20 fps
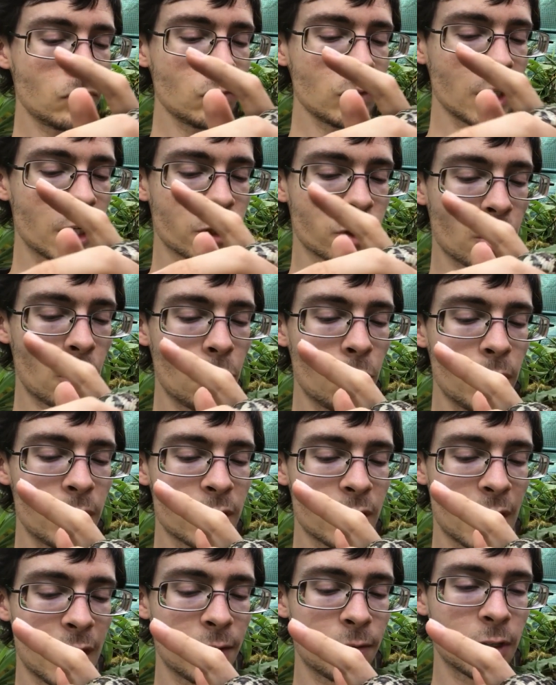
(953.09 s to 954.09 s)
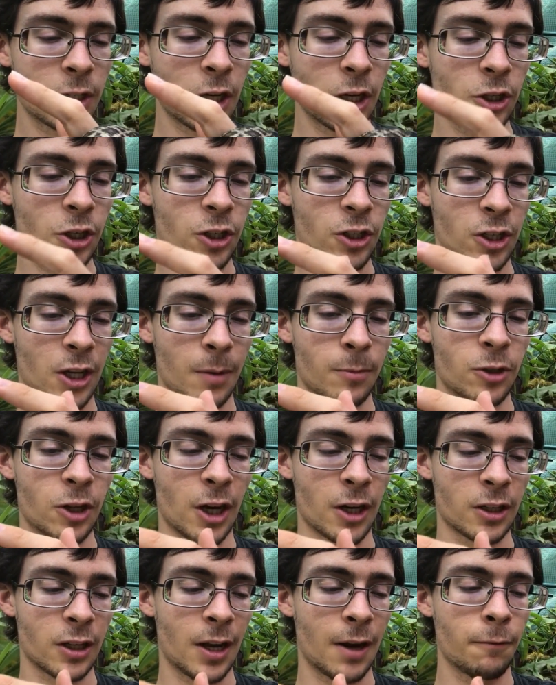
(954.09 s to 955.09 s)
It's always kind of a touchy
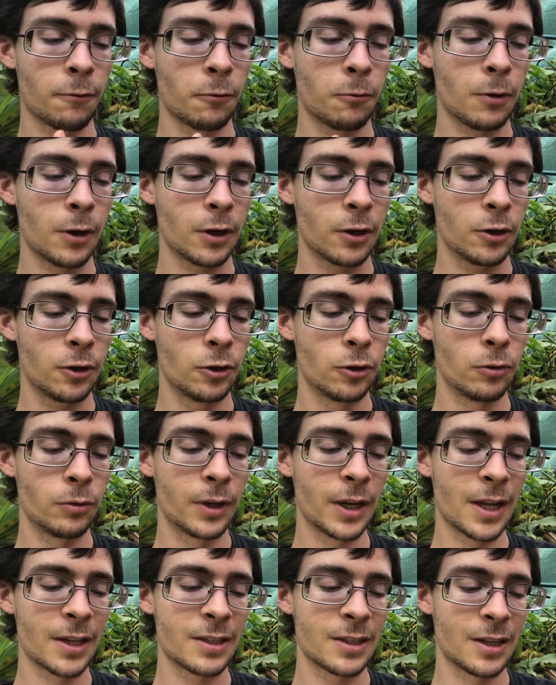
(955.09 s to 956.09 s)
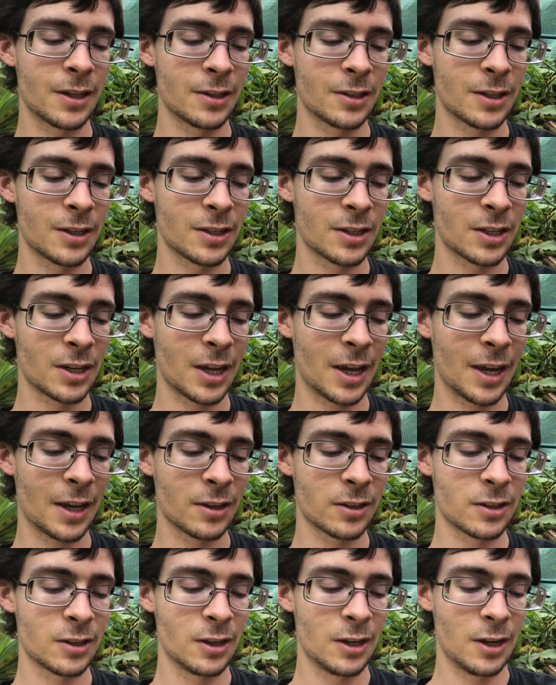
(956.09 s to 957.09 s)
subject. Everyone who gets into
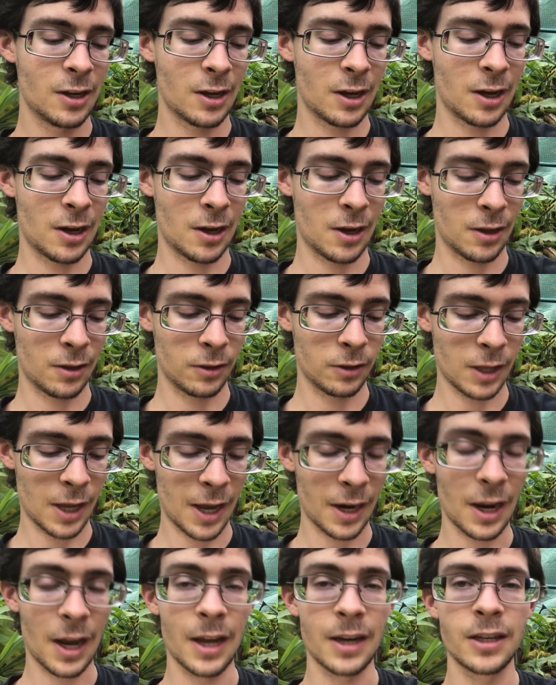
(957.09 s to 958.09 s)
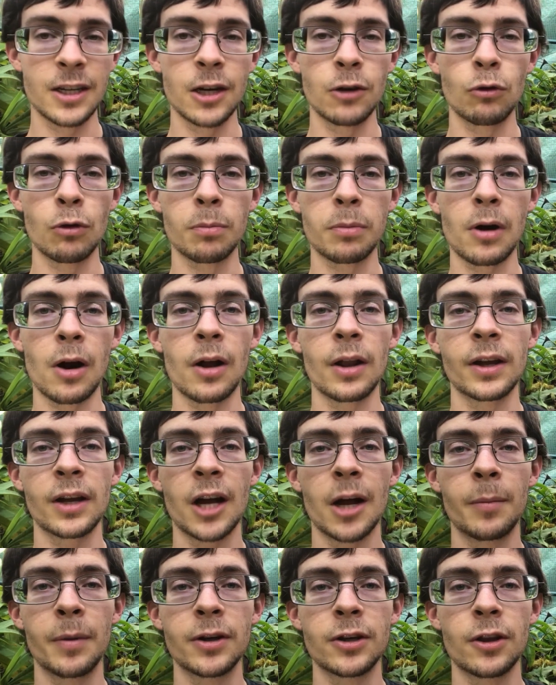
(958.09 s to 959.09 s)
snakes, that idea will probably
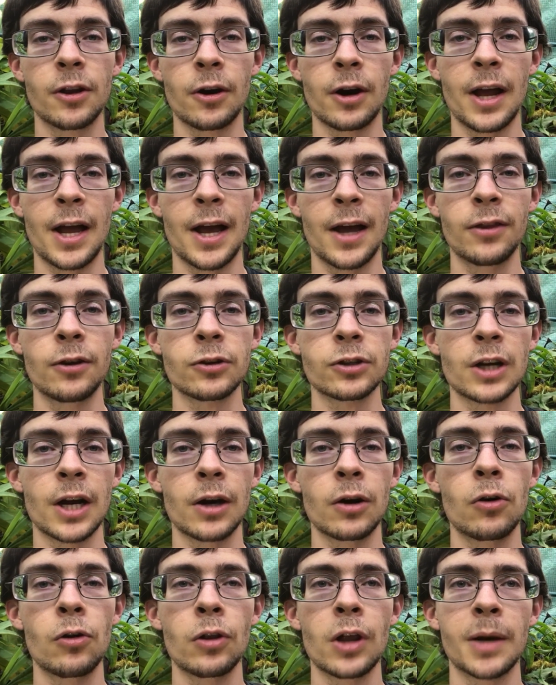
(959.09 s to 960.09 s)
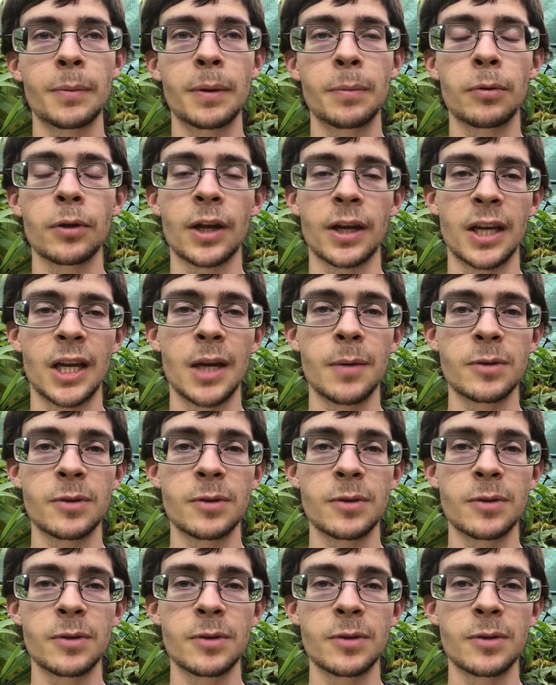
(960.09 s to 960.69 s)
come into their head. There's not a whole lot of people that keep